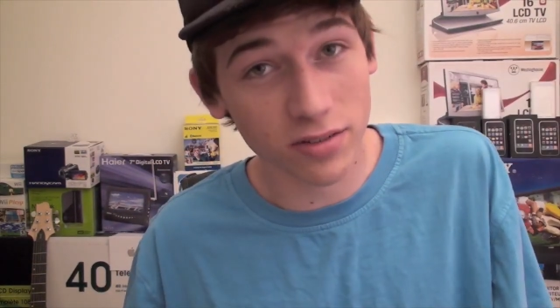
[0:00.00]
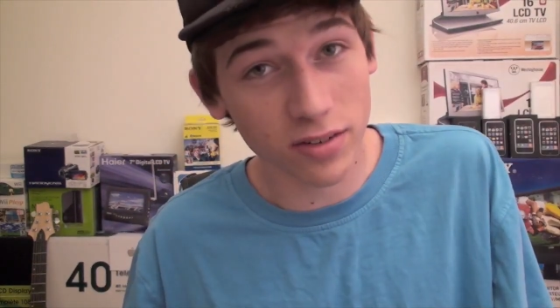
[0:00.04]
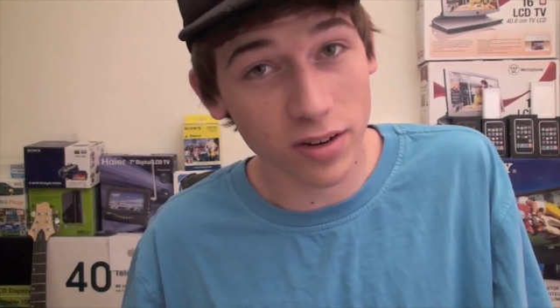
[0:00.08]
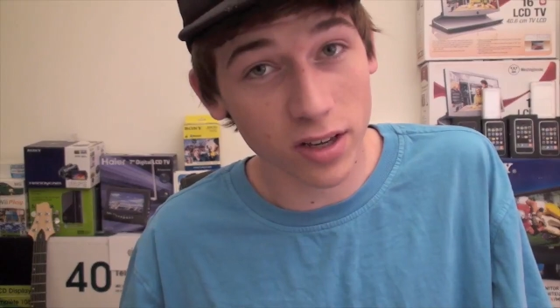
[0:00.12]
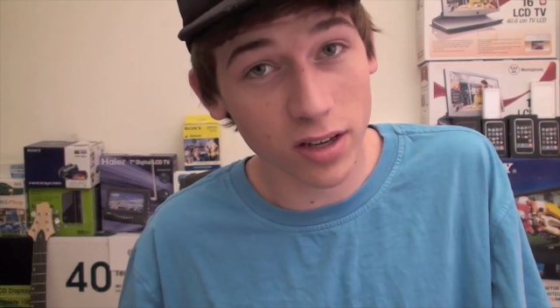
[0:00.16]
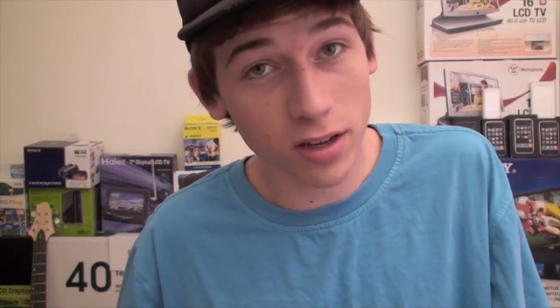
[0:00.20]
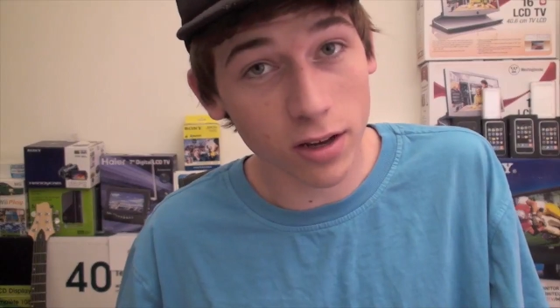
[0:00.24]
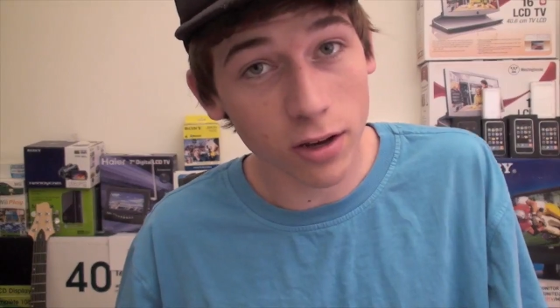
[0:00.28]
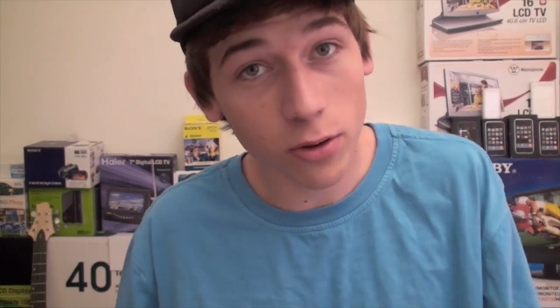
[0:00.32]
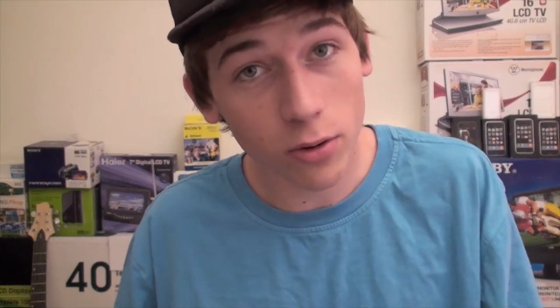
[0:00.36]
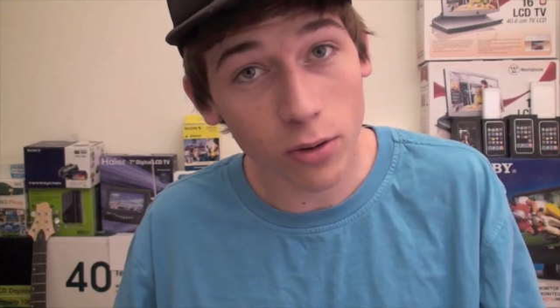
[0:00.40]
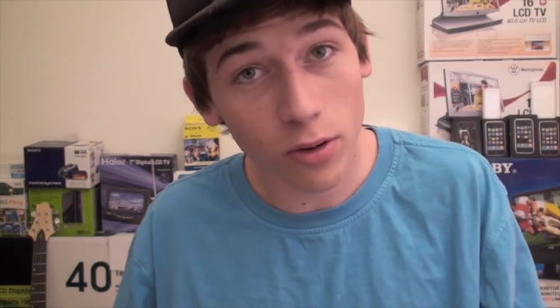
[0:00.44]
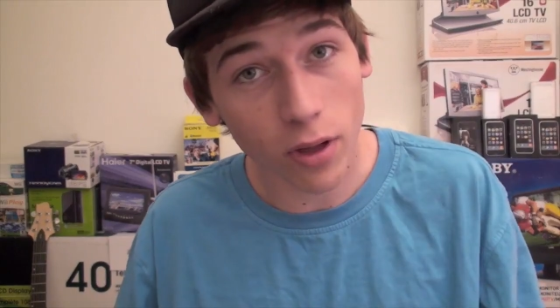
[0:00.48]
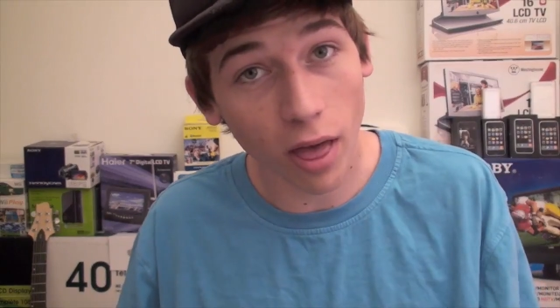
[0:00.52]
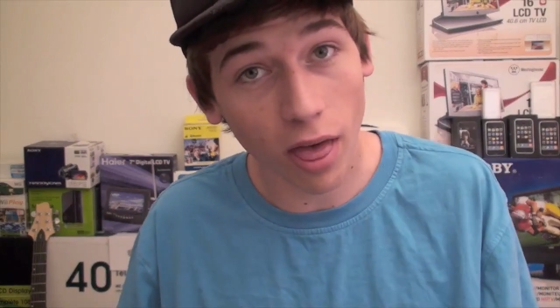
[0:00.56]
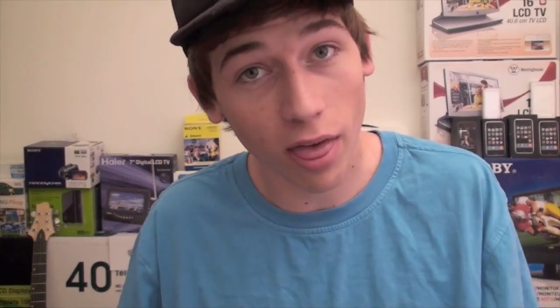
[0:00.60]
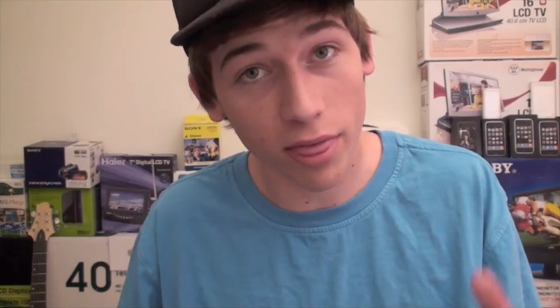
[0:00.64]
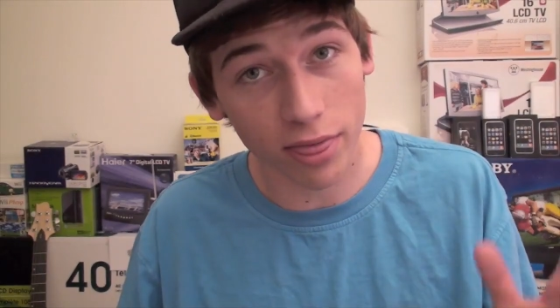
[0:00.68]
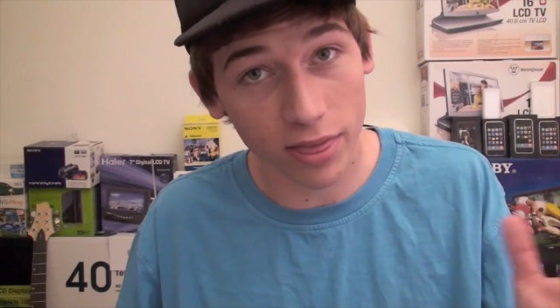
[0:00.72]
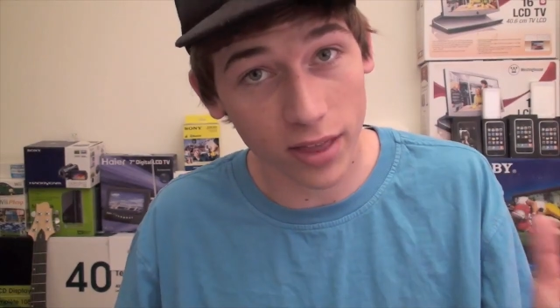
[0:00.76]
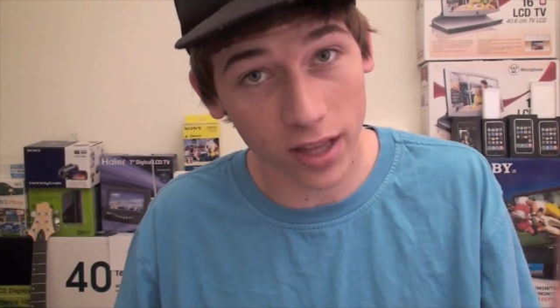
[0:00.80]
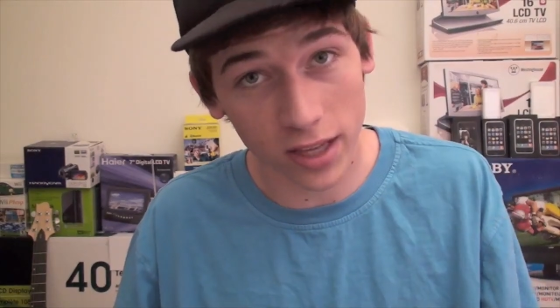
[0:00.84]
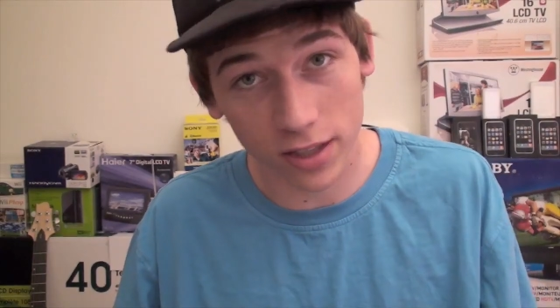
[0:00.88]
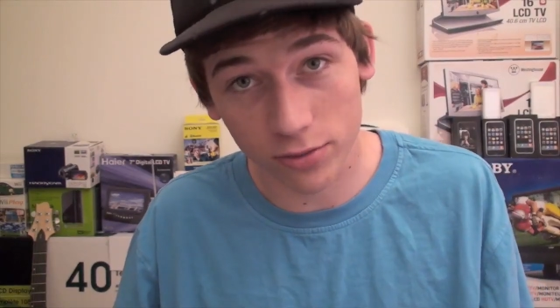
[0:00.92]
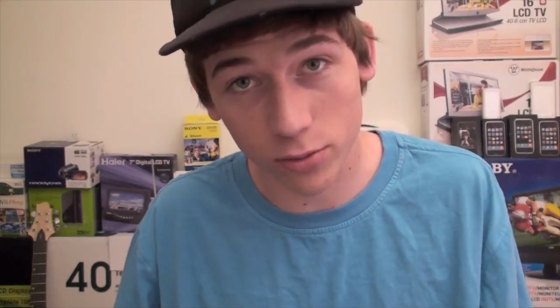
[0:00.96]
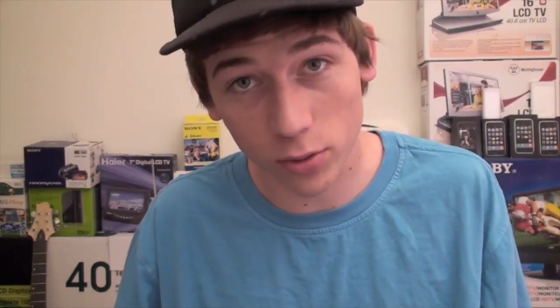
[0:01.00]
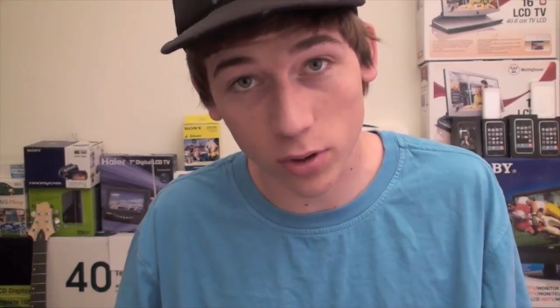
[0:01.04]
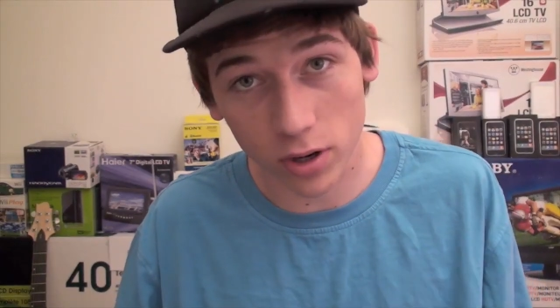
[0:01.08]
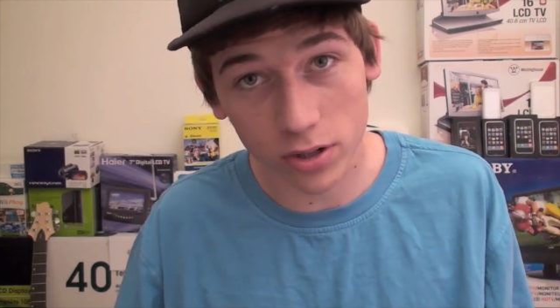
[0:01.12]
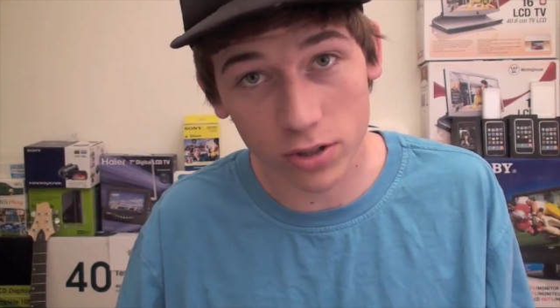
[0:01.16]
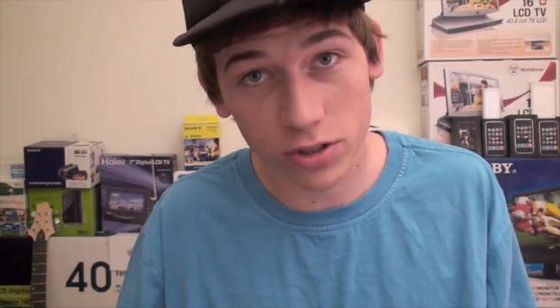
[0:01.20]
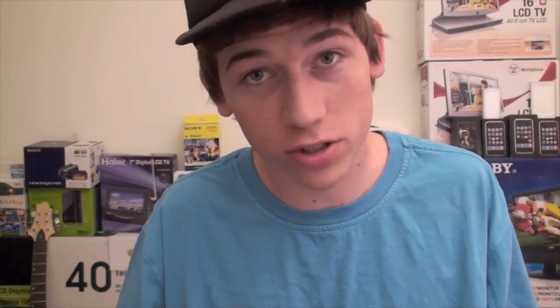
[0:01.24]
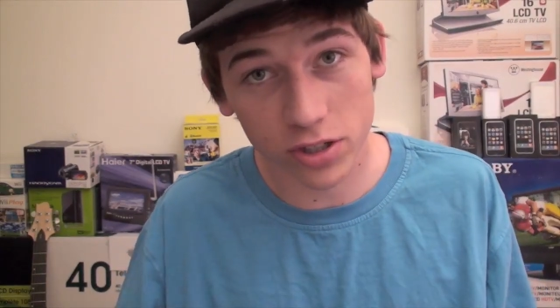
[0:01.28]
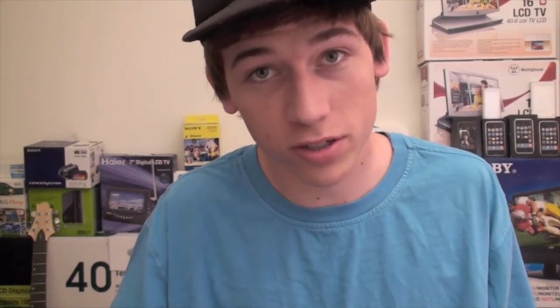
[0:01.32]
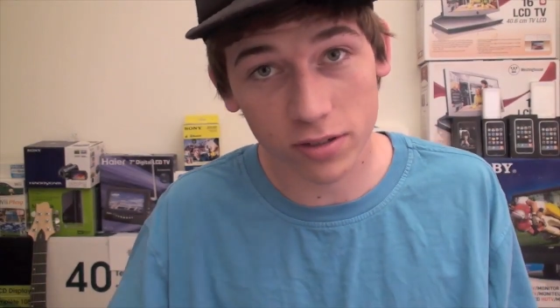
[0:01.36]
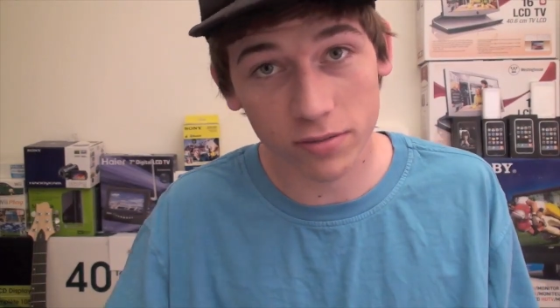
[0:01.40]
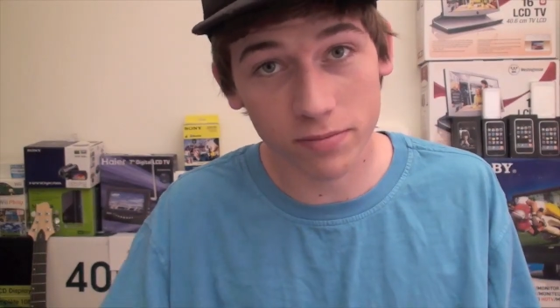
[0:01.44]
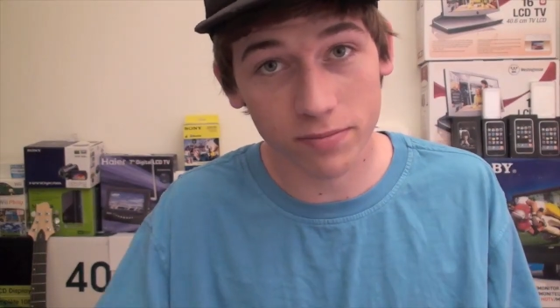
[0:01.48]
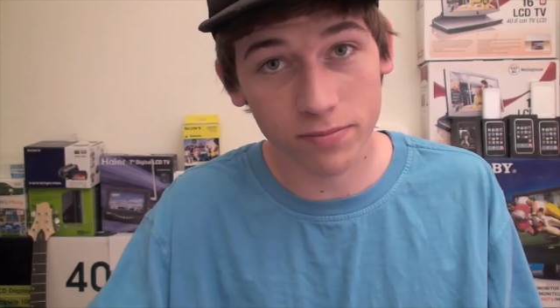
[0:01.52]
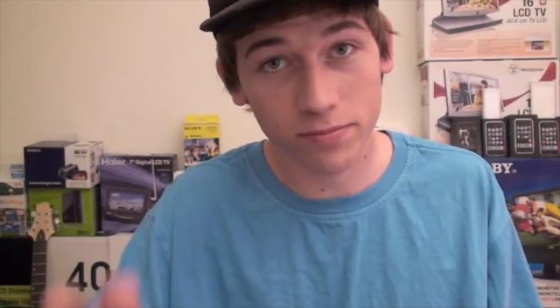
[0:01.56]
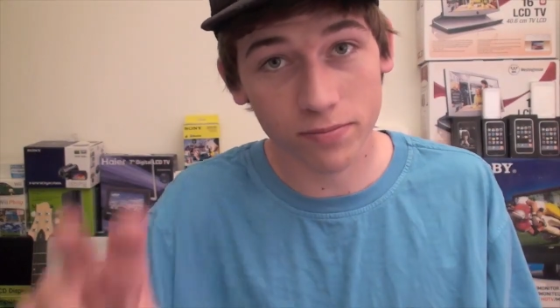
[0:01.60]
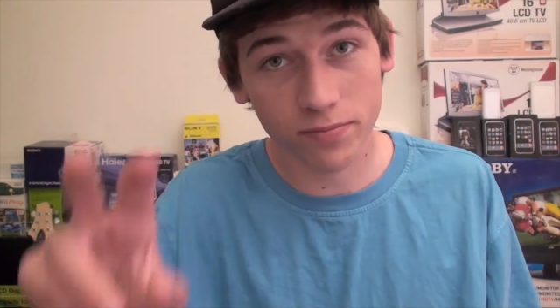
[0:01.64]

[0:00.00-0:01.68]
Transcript: video. Thanks for watching.